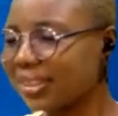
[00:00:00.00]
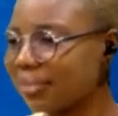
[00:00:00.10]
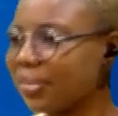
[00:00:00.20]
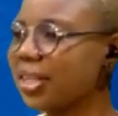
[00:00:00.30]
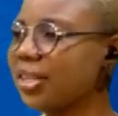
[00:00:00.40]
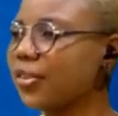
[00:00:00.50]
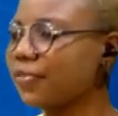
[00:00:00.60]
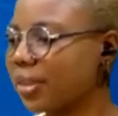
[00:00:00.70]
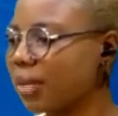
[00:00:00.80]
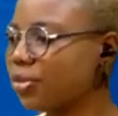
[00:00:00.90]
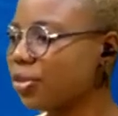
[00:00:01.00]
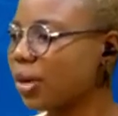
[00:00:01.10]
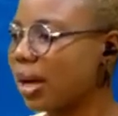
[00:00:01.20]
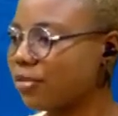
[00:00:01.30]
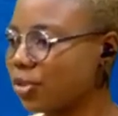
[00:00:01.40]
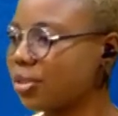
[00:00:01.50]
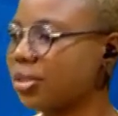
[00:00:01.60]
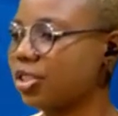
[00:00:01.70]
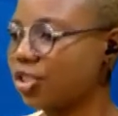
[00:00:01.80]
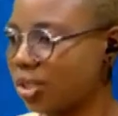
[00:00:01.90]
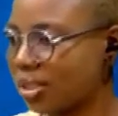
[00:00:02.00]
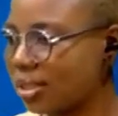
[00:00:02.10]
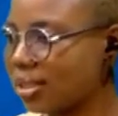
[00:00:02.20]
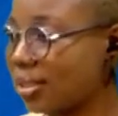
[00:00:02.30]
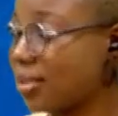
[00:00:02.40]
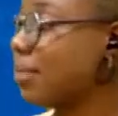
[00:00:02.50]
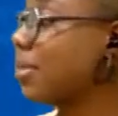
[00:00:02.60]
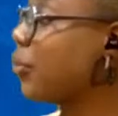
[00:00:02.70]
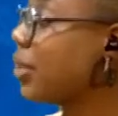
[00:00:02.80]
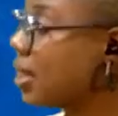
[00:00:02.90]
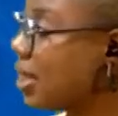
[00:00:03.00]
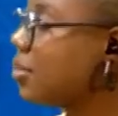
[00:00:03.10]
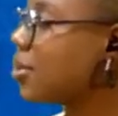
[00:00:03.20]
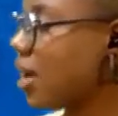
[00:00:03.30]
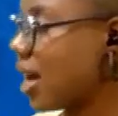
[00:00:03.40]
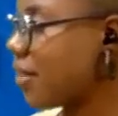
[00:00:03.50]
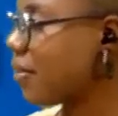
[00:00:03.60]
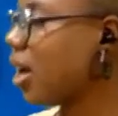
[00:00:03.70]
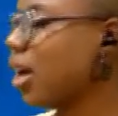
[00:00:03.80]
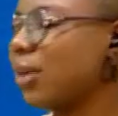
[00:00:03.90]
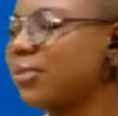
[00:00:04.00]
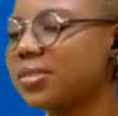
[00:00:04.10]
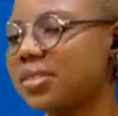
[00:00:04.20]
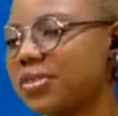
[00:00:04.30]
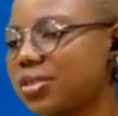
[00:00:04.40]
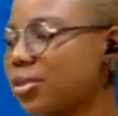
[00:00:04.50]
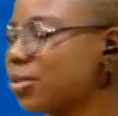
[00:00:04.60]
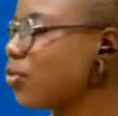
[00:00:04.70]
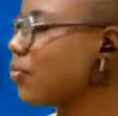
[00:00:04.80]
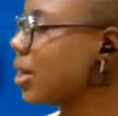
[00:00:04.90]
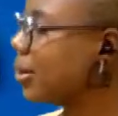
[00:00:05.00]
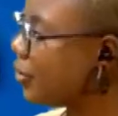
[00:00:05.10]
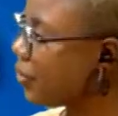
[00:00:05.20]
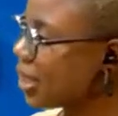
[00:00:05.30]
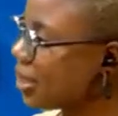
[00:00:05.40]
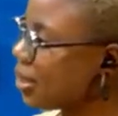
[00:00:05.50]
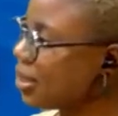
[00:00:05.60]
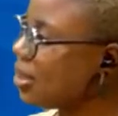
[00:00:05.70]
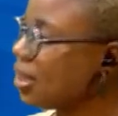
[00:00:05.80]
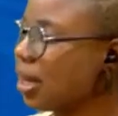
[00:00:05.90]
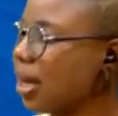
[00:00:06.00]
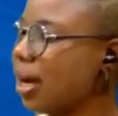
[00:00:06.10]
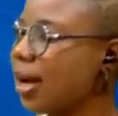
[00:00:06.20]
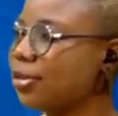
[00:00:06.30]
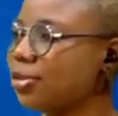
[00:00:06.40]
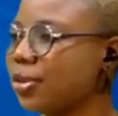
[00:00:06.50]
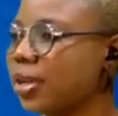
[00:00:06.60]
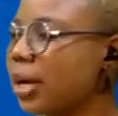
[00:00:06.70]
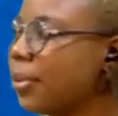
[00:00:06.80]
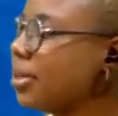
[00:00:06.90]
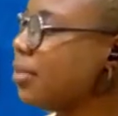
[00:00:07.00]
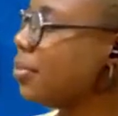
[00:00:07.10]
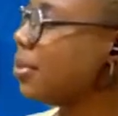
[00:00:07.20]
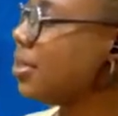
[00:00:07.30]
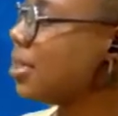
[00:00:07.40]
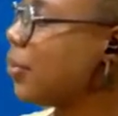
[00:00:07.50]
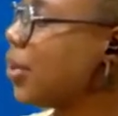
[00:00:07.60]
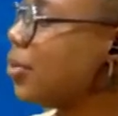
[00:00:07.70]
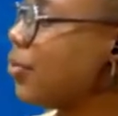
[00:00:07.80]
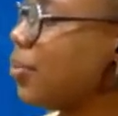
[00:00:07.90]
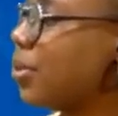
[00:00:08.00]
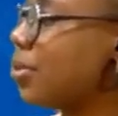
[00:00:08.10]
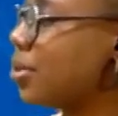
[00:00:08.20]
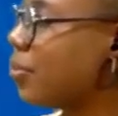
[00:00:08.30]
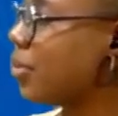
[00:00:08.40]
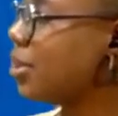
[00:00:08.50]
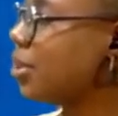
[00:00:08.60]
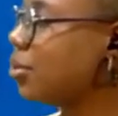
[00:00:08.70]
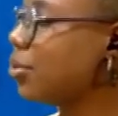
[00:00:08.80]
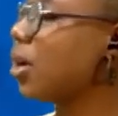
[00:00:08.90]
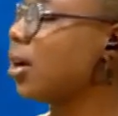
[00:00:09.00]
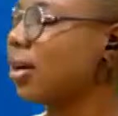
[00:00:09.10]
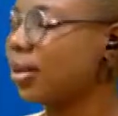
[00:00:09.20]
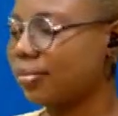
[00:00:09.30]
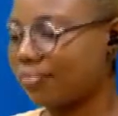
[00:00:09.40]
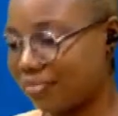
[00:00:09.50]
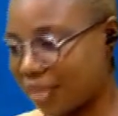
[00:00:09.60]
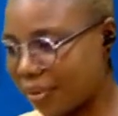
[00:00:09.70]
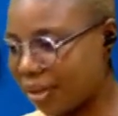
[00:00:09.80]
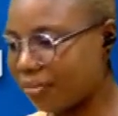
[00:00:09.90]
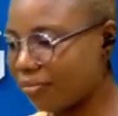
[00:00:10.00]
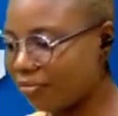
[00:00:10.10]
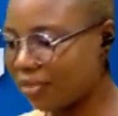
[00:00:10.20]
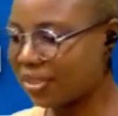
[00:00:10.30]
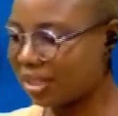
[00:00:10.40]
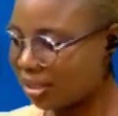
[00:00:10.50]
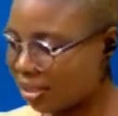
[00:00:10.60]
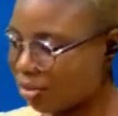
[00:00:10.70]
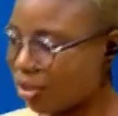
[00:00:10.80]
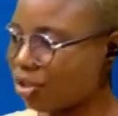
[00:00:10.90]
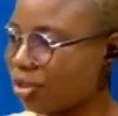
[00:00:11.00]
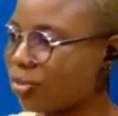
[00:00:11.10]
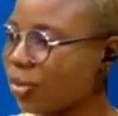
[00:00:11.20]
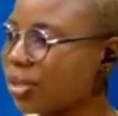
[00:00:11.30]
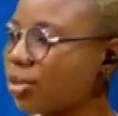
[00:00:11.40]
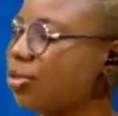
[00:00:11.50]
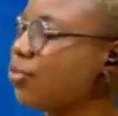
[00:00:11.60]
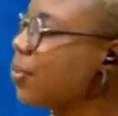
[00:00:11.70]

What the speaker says: Many of them do not have trust in the justice system that we claim to have. We've seen results over and over again. Are you talking about the police that when you report somebody who, I mean, we've seen situations where you